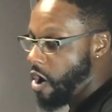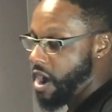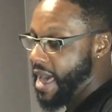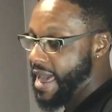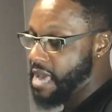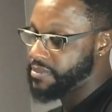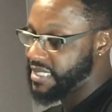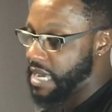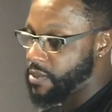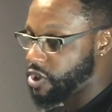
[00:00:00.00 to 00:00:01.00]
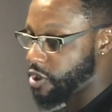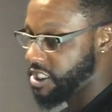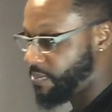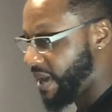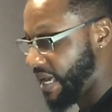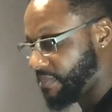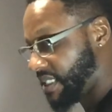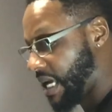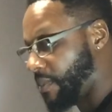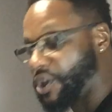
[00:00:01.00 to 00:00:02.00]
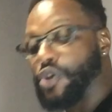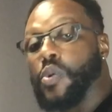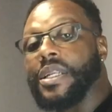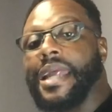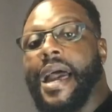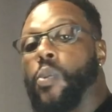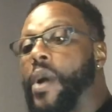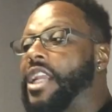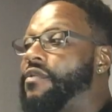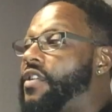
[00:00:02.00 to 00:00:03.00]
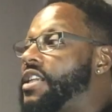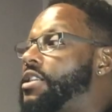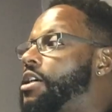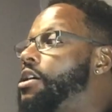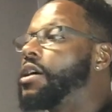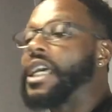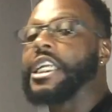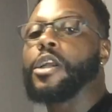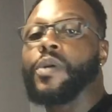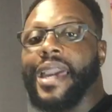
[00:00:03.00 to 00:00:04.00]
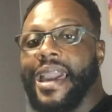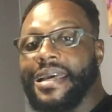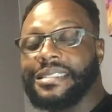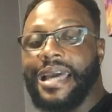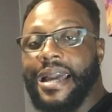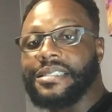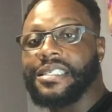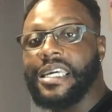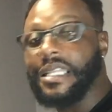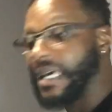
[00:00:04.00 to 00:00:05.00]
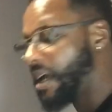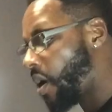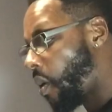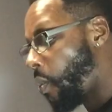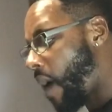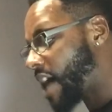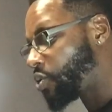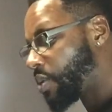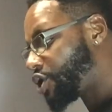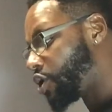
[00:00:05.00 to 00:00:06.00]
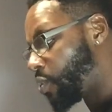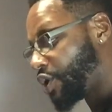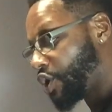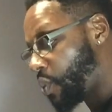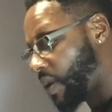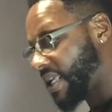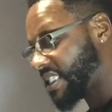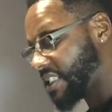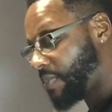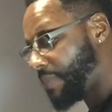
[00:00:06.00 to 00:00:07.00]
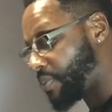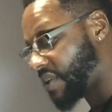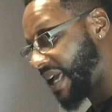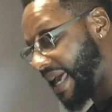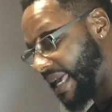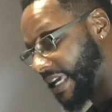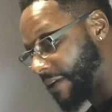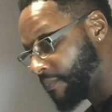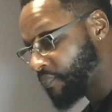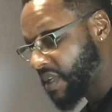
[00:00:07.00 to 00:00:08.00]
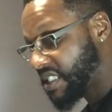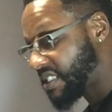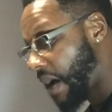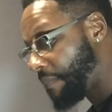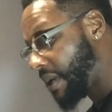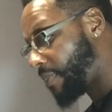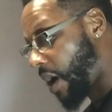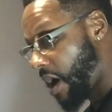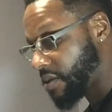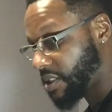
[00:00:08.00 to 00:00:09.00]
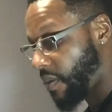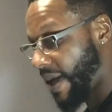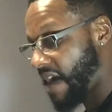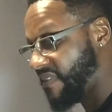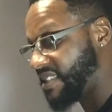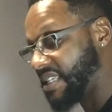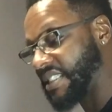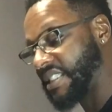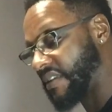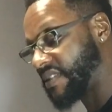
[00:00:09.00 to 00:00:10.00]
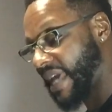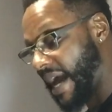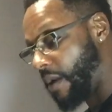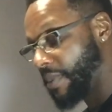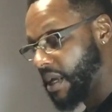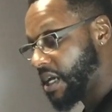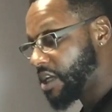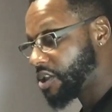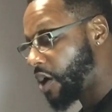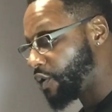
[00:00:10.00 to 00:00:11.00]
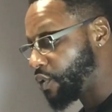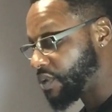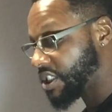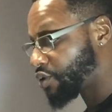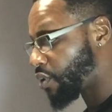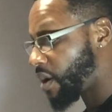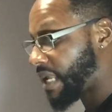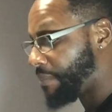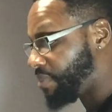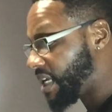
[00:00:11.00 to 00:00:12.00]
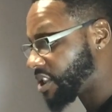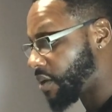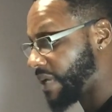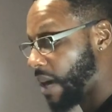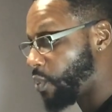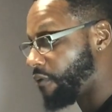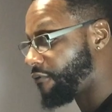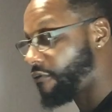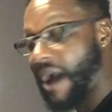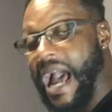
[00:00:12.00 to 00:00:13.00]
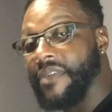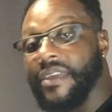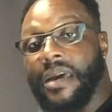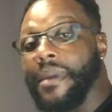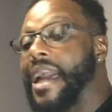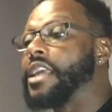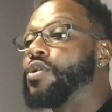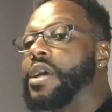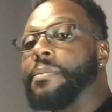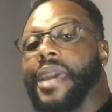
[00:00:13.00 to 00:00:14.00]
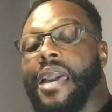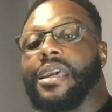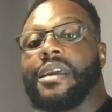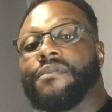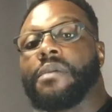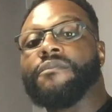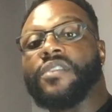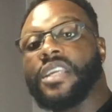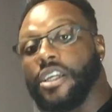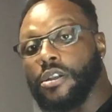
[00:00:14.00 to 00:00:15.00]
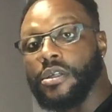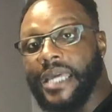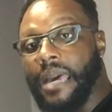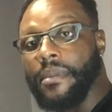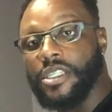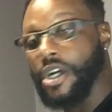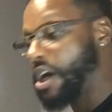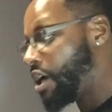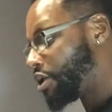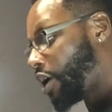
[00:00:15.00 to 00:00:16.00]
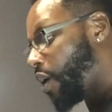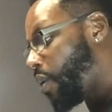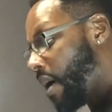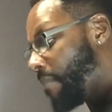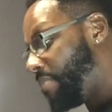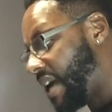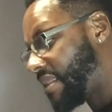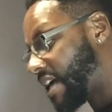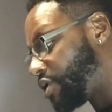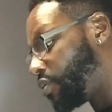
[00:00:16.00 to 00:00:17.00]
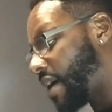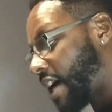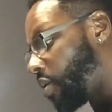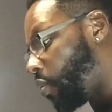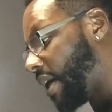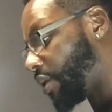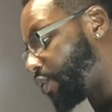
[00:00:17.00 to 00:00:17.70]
or a ham sandwich or a spam sandwich. You are not waiting for this to cook in no cast iron skillet. Watch what you were doing. This is people's head. Some people also have a sensitive scalp. So you just throwing that bleach on that will fry them, and you can give them follicular damage. So being that you kind of went